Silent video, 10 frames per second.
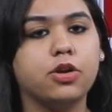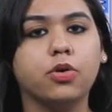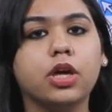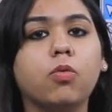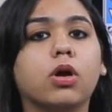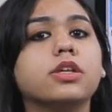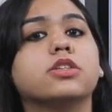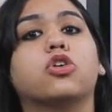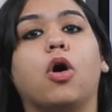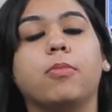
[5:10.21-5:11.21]
Okay, what is a
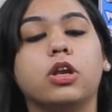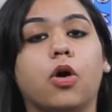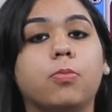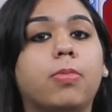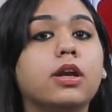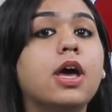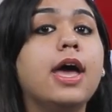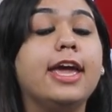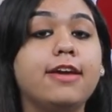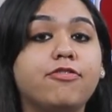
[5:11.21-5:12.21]
common noun? But
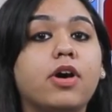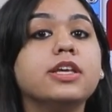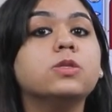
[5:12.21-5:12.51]
if I